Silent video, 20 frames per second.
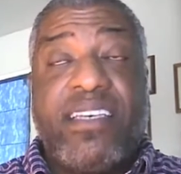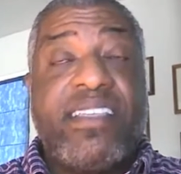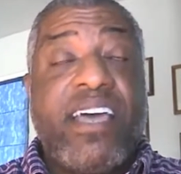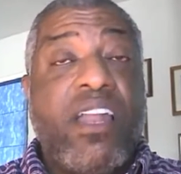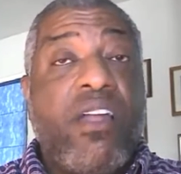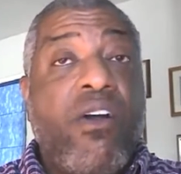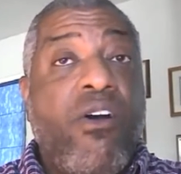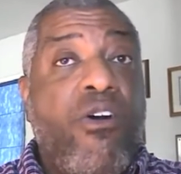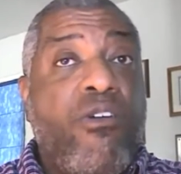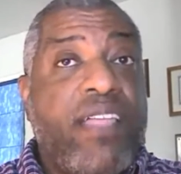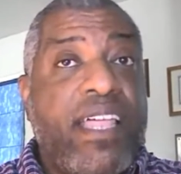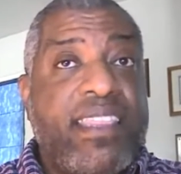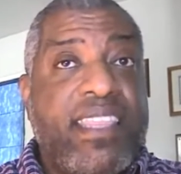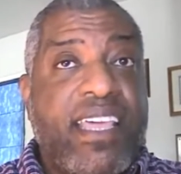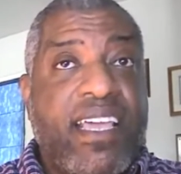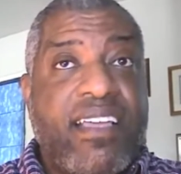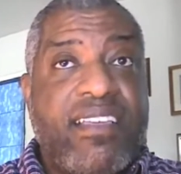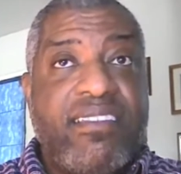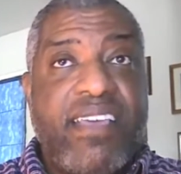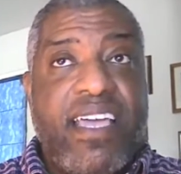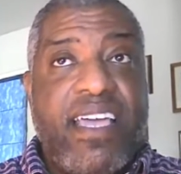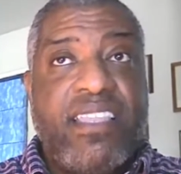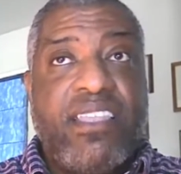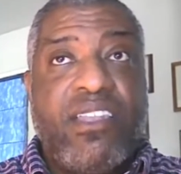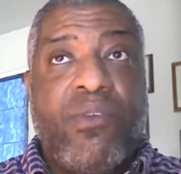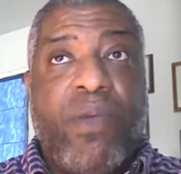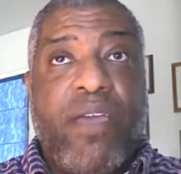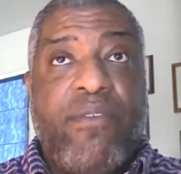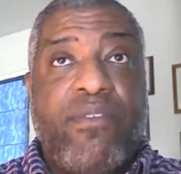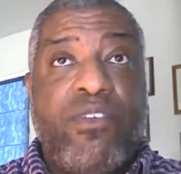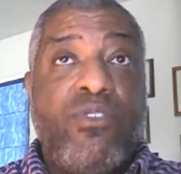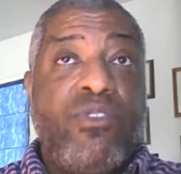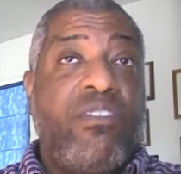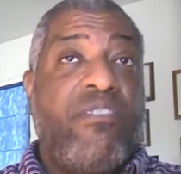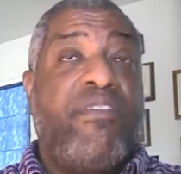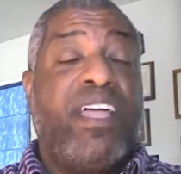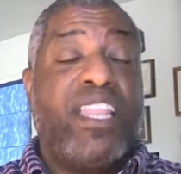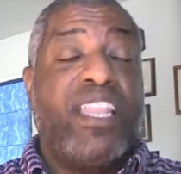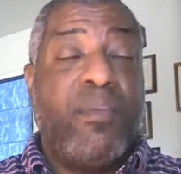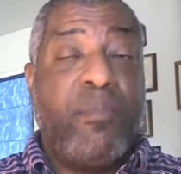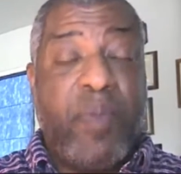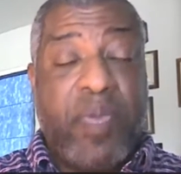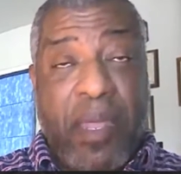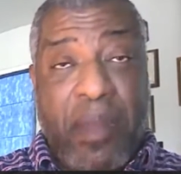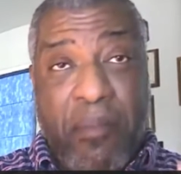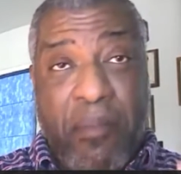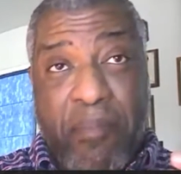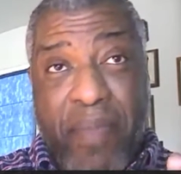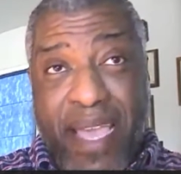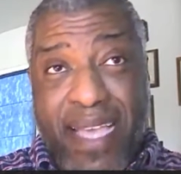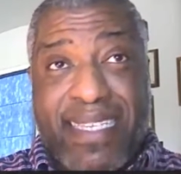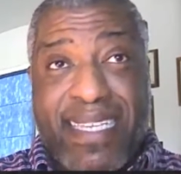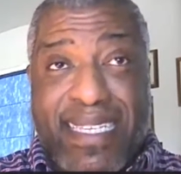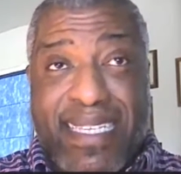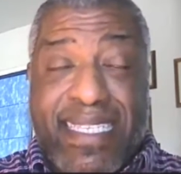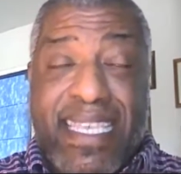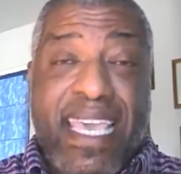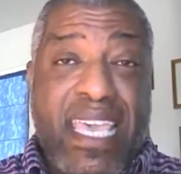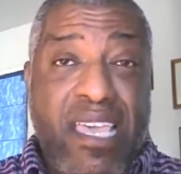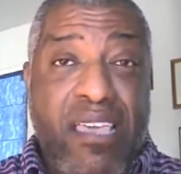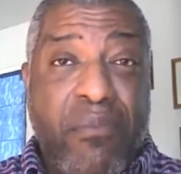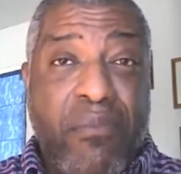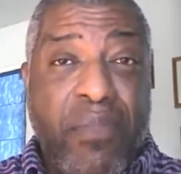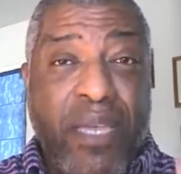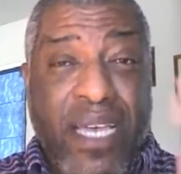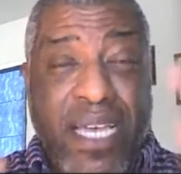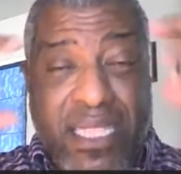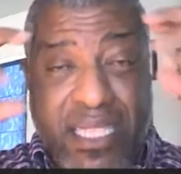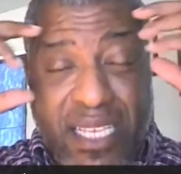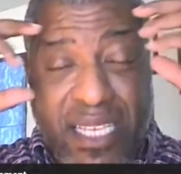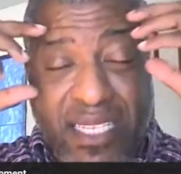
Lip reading: There's not a whole lot that can stand in the way of you developing an amazing team.